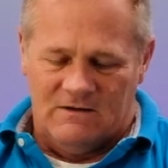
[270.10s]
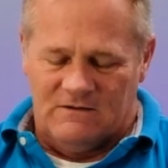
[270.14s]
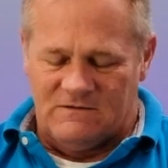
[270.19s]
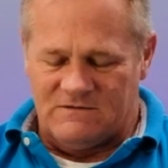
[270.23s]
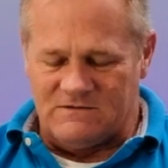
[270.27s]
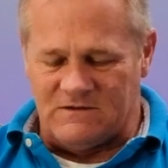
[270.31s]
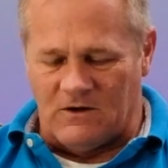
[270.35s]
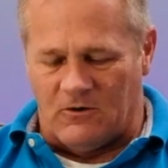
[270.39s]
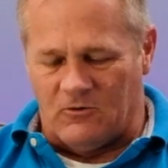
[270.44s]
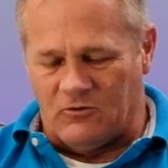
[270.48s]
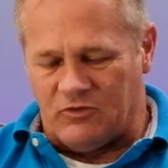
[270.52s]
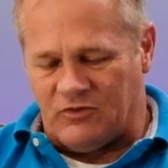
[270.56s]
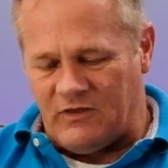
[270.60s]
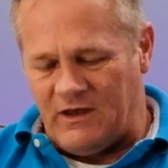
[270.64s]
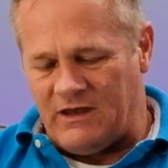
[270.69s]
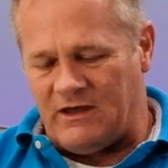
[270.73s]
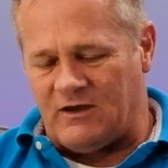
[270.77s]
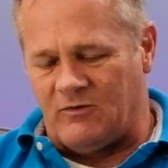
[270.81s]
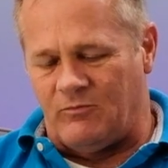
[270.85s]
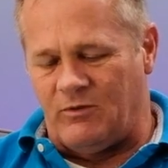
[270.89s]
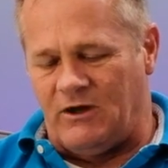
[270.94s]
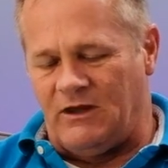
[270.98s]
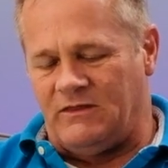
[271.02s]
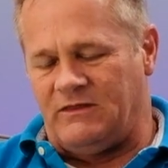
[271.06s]
So
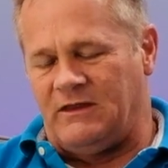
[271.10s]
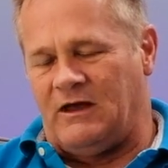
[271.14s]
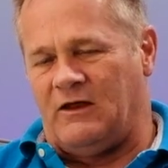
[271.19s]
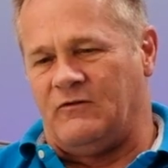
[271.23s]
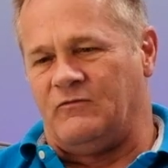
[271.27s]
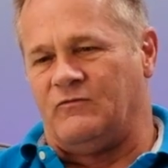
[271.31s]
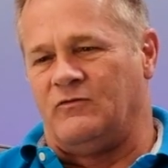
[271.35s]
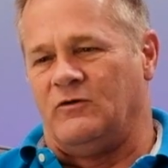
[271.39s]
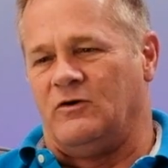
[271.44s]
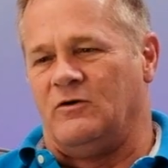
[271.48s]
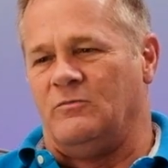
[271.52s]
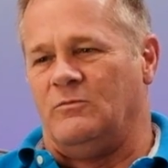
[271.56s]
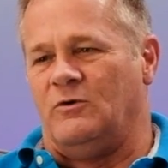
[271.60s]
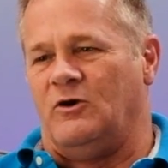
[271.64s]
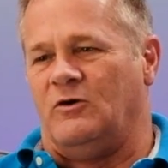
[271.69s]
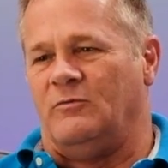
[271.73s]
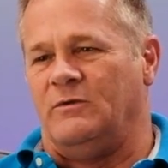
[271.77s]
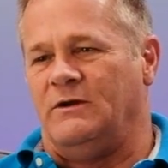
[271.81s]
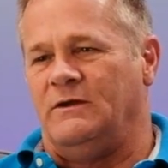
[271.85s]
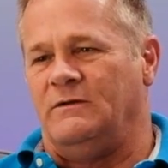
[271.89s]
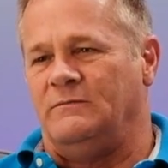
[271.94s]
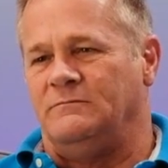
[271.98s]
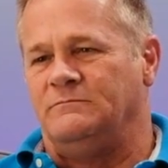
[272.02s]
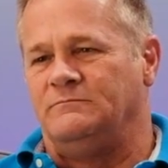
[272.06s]
think about that for a
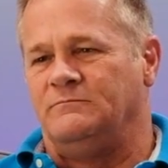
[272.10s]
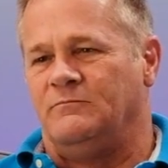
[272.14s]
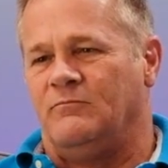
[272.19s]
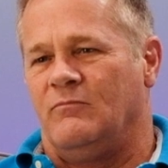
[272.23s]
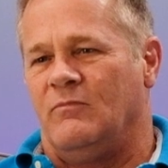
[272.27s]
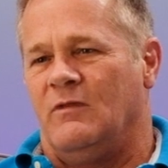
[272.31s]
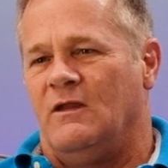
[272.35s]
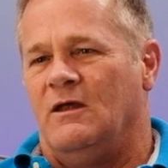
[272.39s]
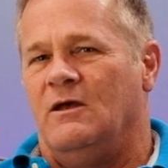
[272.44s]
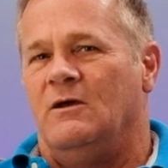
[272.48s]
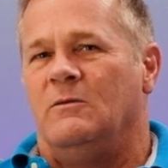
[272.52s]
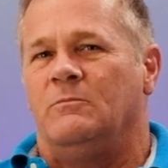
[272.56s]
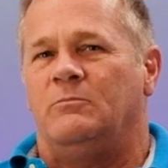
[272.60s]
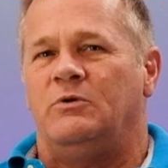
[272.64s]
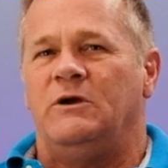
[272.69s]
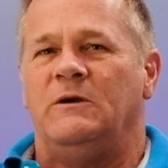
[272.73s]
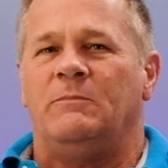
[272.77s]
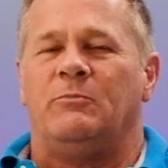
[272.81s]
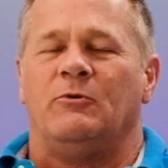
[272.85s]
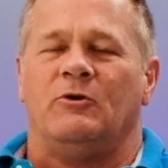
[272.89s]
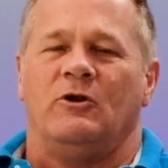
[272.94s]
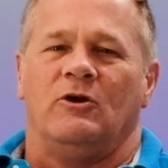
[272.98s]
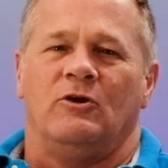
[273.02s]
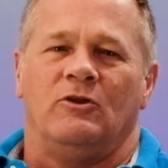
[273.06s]
moment.
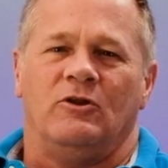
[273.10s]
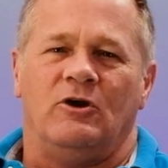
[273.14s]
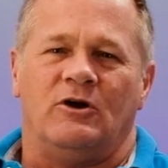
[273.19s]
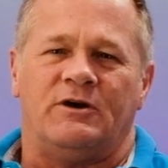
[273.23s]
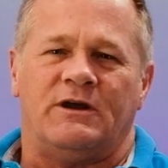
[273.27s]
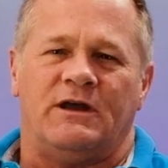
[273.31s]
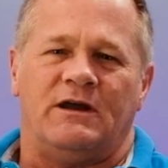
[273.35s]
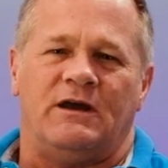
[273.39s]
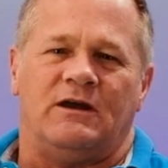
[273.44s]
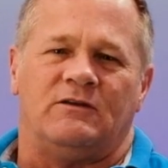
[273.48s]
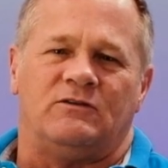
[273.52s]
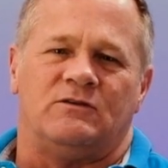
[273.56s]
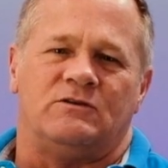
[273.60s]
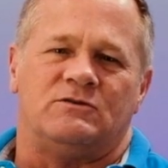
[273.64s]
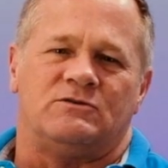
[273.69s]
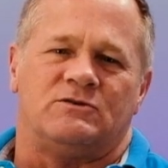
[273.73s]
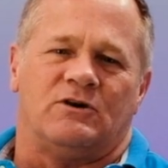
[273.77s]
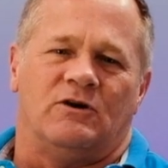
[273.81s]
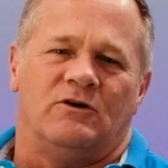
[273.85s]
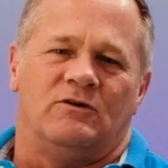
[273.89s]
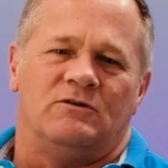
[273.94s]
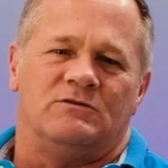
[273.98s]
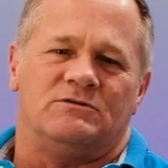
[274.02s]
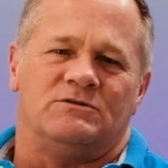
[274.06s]
People are looking at the
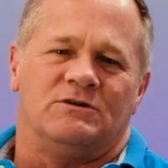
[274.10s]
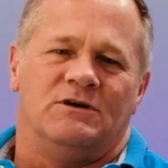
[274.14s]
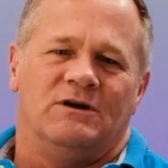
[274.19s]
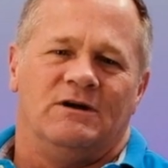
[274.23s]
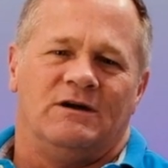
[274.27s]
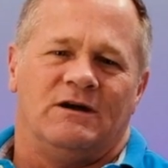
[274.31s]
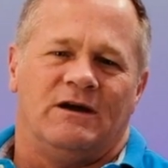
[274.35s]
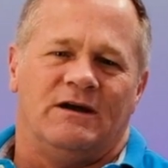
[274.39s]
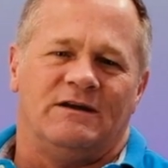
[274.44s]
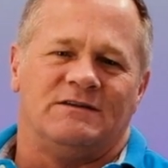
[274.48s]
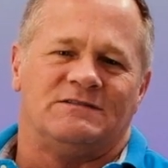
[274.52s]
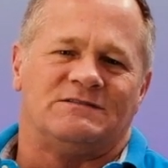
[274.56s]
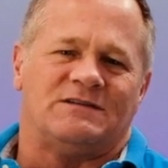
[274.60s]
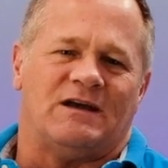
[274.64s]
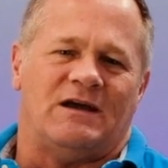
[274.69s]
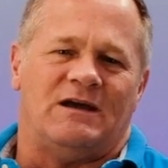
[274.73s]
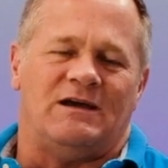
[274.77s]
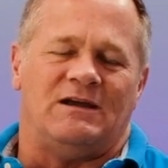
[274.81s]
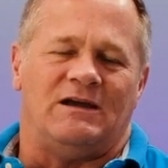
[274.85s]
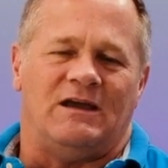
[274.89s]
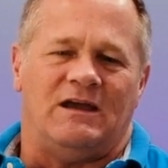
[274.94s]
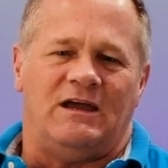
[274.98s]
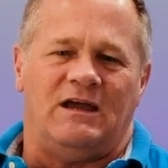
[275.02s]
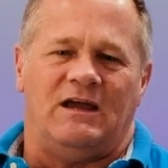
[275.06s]
church and
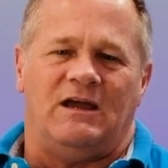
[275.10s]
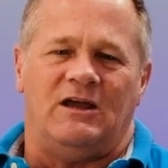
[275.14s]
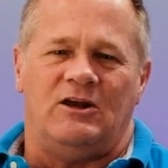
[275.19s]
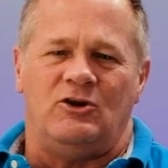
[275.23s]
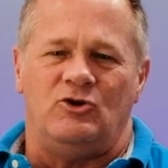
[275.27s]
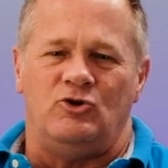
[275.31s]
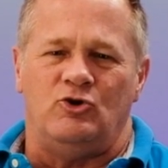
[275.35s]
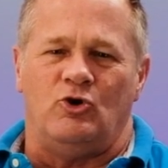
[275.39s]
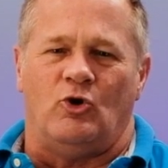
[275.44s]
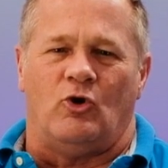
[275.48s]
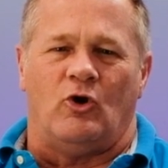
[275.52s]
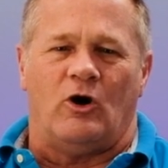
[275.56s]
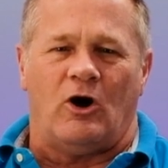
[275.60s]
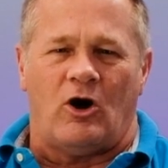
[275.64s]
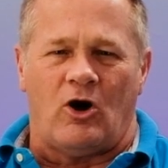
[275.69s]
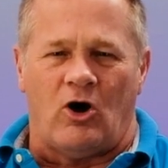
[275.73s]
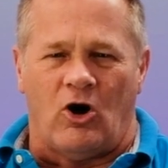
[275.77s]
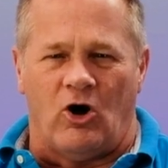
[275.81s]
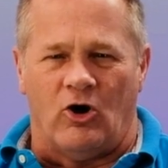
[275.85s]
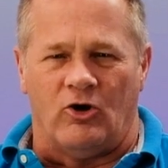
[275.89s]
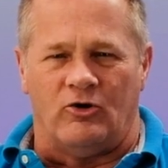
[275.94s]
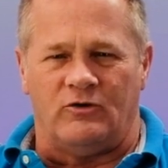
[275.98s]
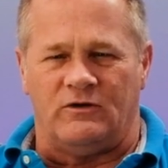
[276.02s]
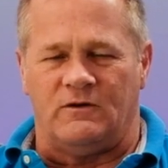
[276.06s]
saying, in your
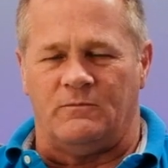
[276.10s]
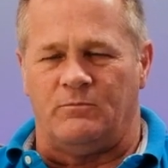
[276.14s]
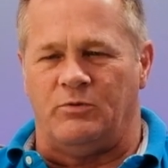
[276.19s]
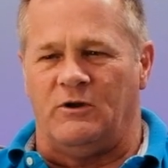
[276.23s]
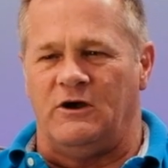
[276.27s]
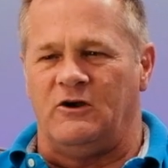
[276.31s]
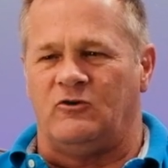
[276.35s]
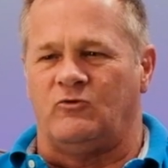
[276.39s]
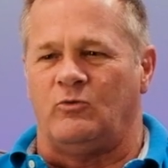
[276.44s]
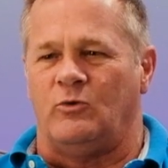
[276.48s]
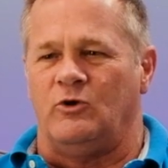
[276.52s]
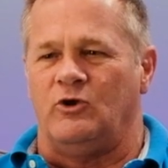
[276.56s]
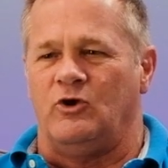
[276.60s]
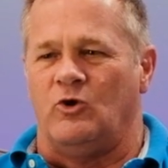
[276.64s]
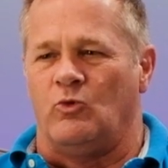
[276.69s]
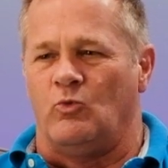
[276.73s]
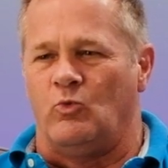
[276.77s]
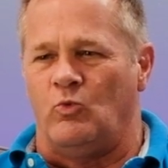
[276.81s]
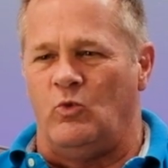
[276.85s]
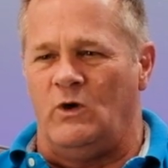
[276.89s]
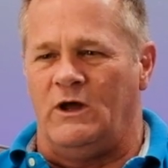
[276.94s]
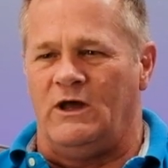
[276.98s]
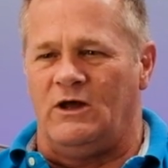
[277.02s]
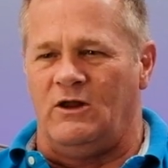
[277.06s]
heart, the place where your
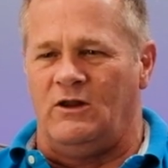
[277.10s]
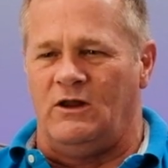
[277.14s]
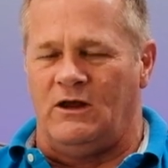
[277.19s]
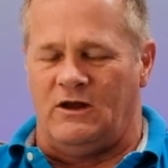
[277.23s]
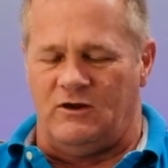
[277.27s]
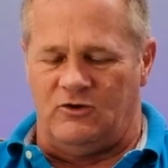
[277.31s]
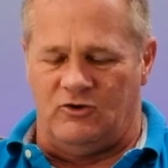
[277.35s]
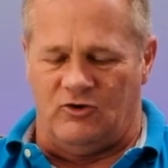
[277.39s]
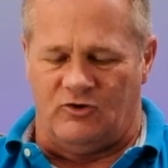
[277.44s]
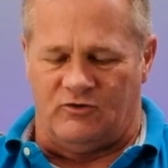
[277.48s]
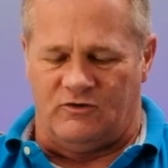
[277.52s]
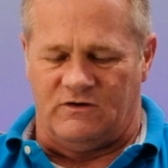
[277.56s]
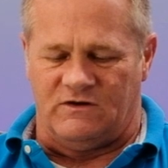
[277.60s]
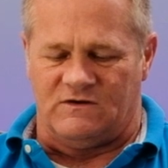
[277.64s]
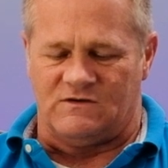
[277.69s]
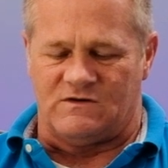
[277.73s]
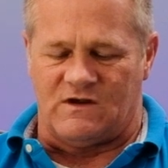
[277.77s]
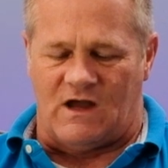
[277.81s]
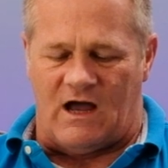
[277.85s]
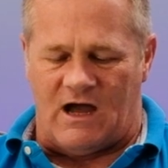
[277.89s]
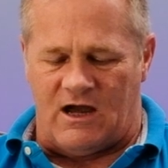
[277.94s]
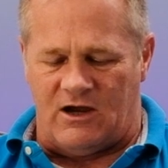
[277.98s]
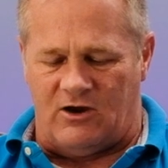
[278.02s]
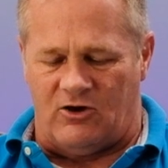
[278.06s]
will and your
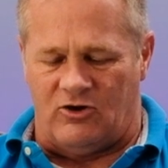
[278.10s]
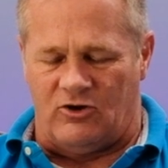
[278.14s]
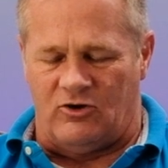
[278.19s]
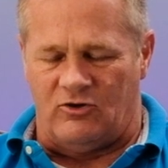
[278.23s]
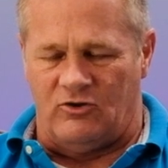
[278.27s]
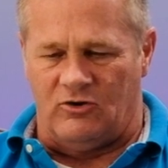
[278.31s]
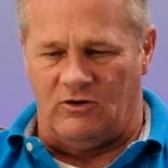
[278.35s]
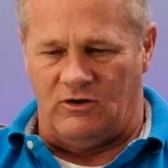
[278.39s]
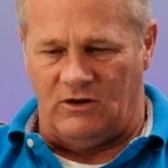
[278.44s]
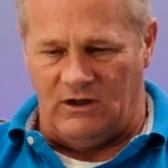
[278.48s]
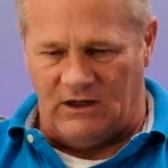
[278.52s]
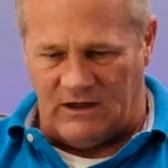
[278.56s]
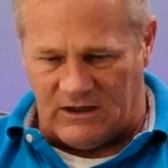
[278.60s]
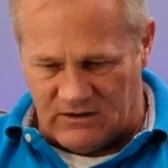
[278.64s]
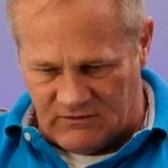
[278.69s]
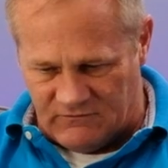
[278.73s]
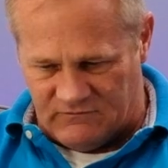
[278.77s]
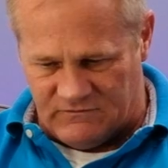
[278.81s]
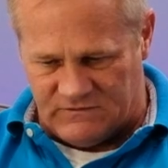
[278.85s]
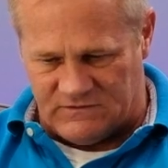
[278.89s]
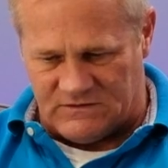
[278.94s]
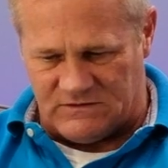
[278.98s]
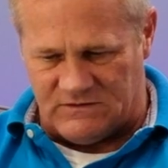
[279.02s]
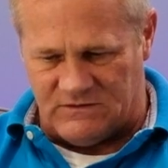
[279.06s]
desire
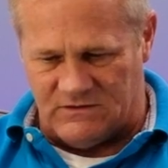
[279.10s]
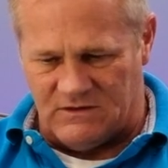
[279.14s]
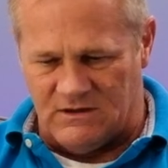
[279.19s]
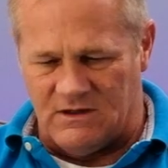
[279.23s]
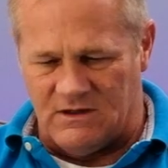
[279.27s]
lives,